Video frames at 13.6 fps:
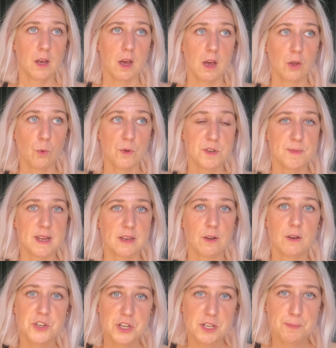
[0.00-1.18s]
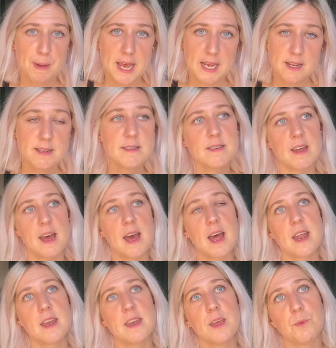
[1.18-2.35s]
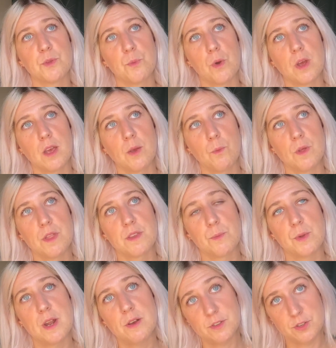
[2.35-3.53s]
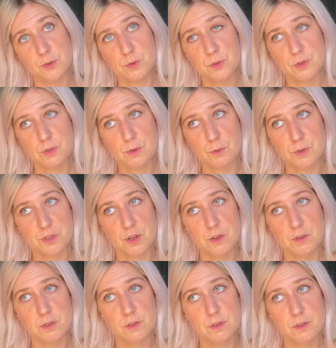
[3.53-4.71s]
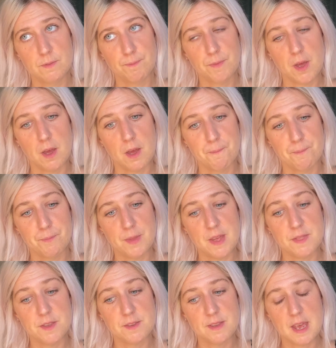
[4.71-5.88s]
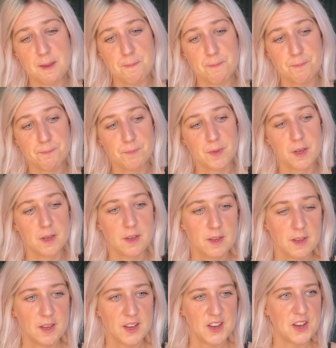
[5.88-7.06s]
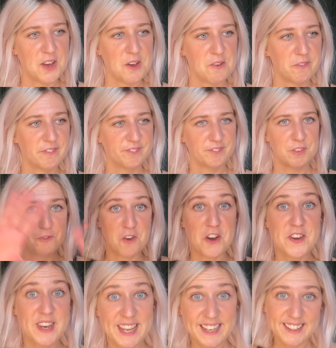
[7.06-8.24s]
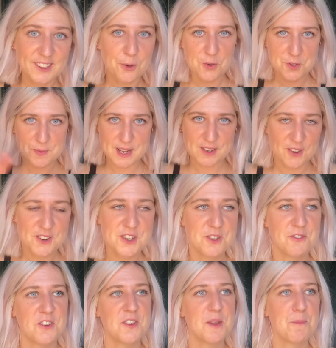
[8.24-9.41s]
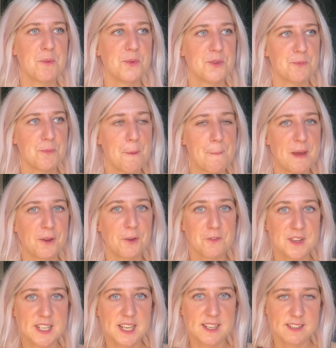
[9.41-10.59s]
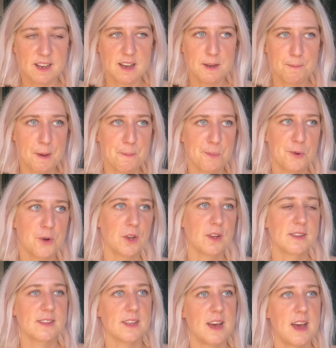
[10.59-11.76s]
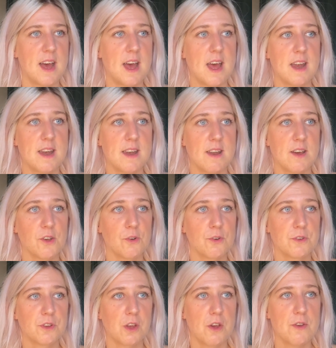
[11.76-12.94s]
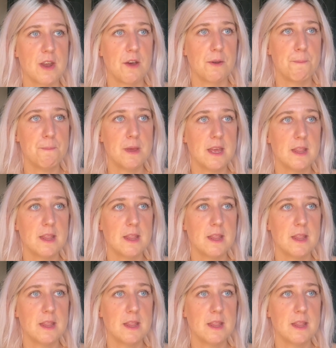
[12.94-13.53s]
quantum technologies based, and he was working with someone else who's also in the same funding, quantum technologies funding, but was a medical physics side, Matt Brooks, and I got to go down and meet